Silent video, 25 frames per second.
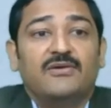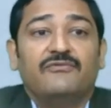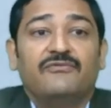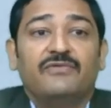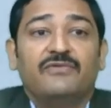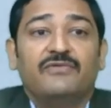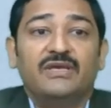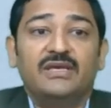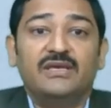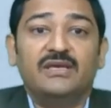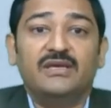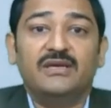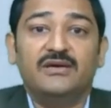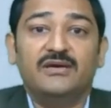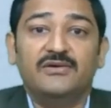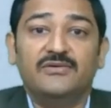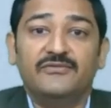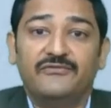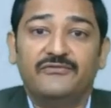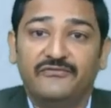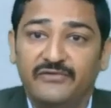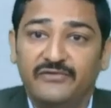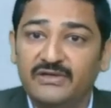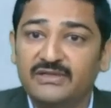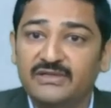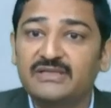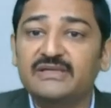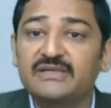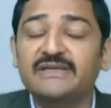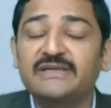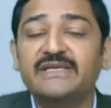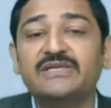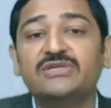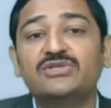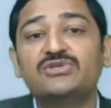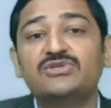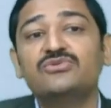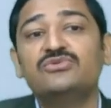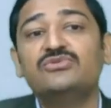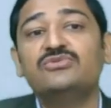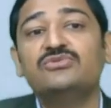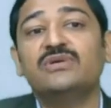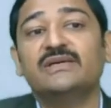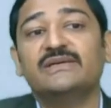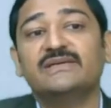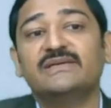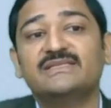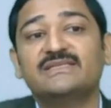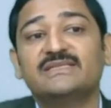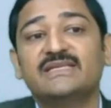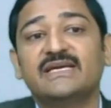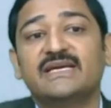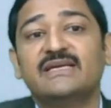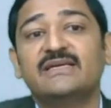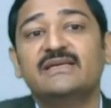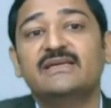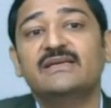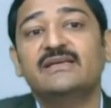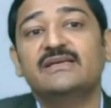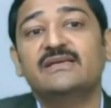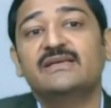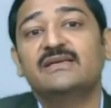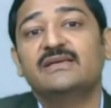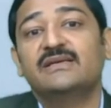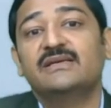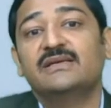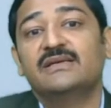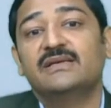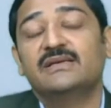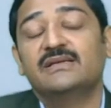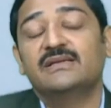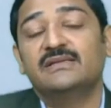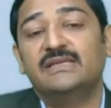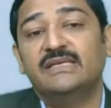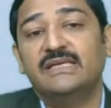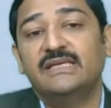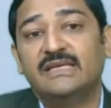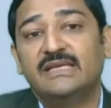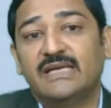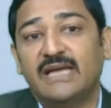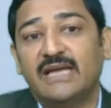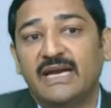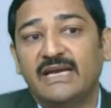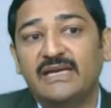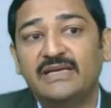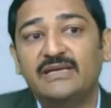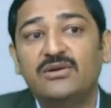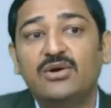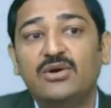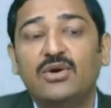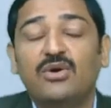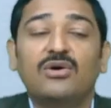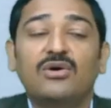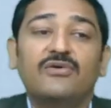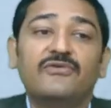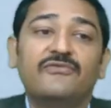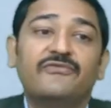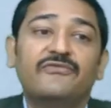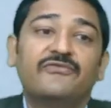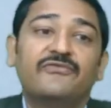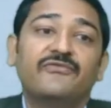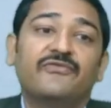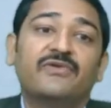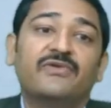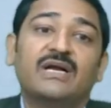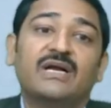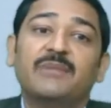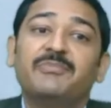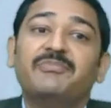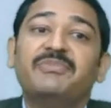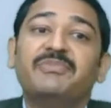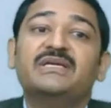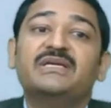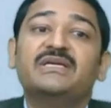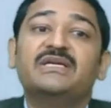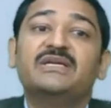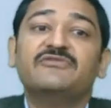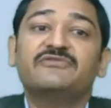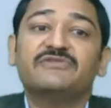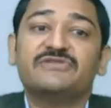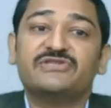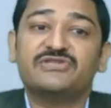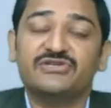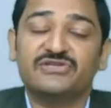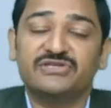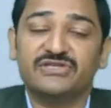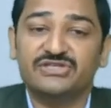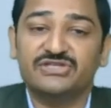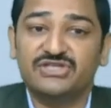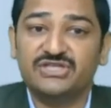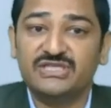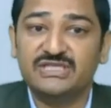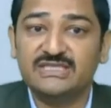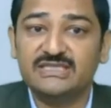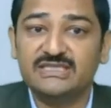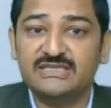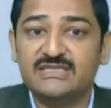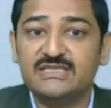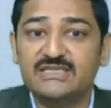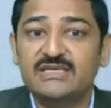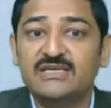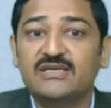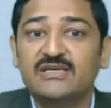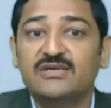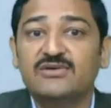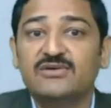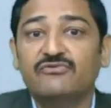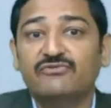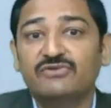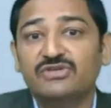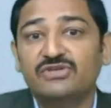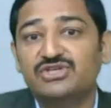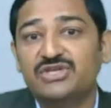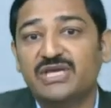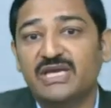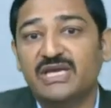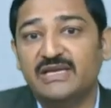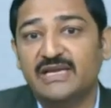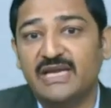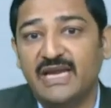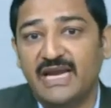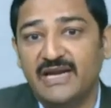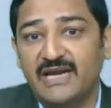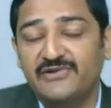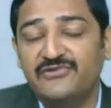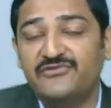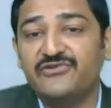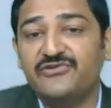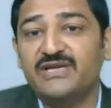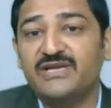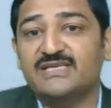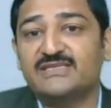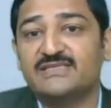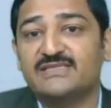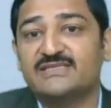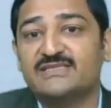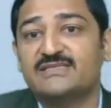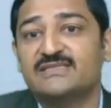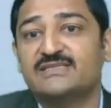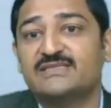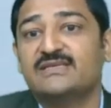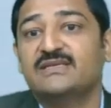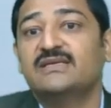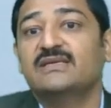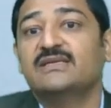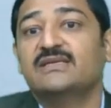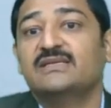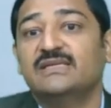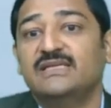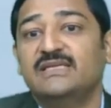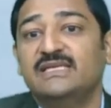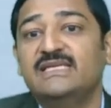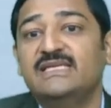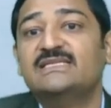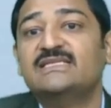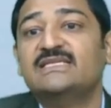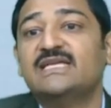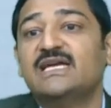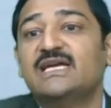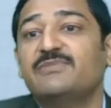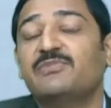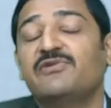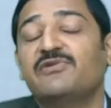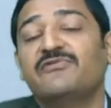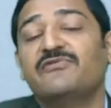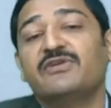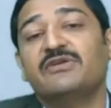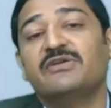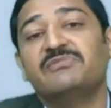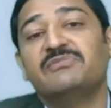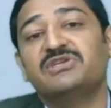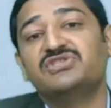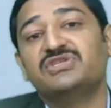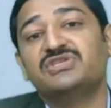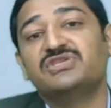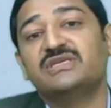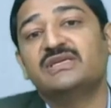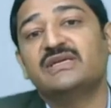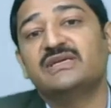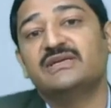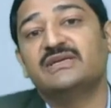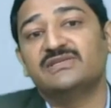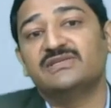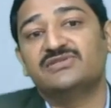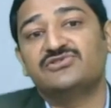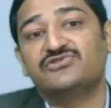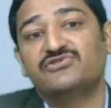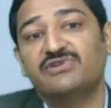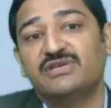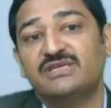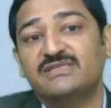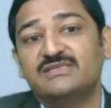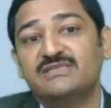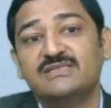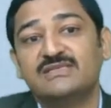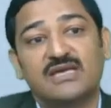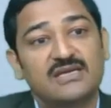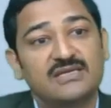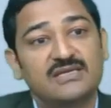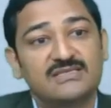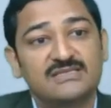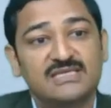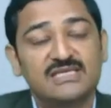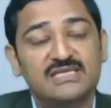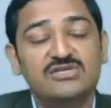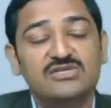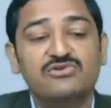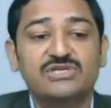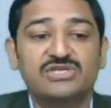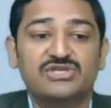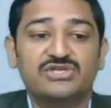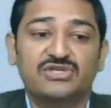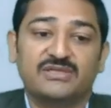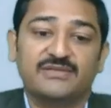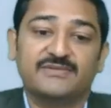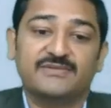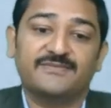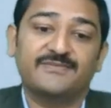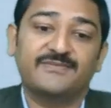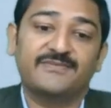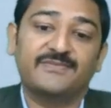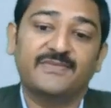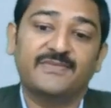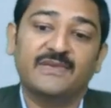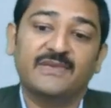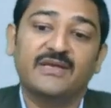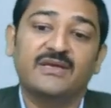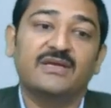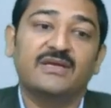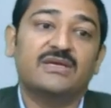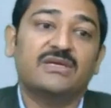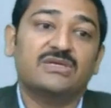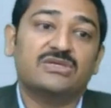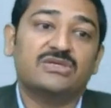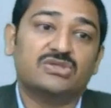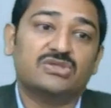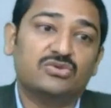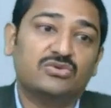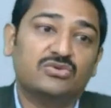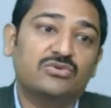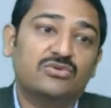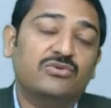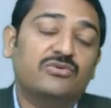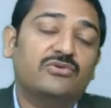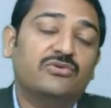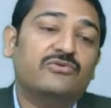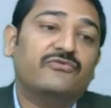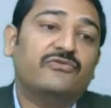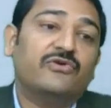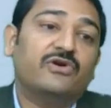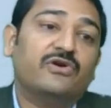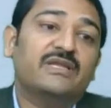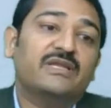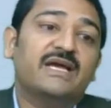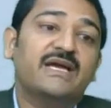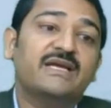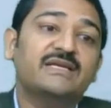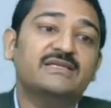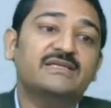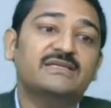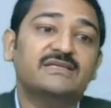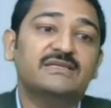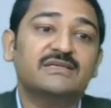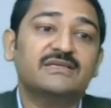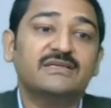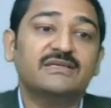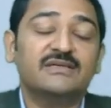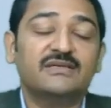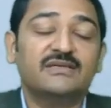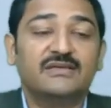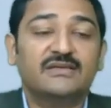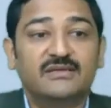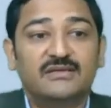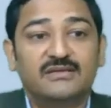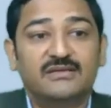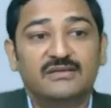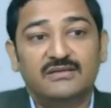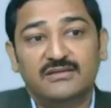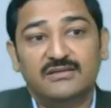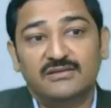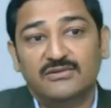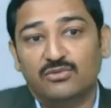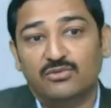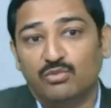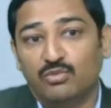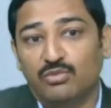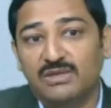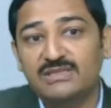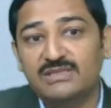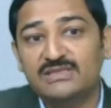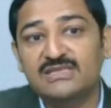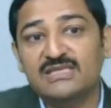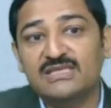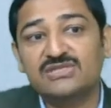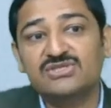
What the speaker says: we further need to understand the kind of competitive strategies which can address these type of emerging industries situation. So for that, one